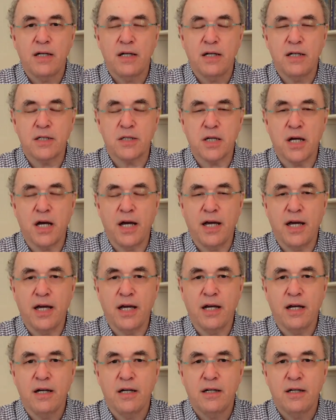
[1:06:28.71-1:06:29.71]
is
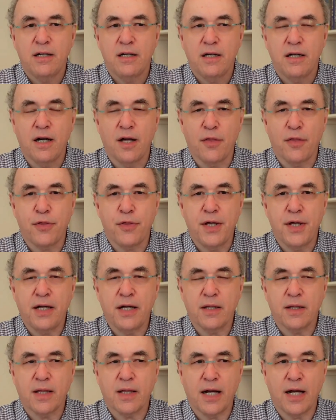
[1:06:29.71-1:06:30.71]
a a
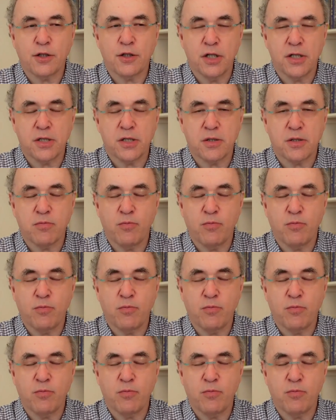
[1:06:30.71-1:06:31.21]
thing that just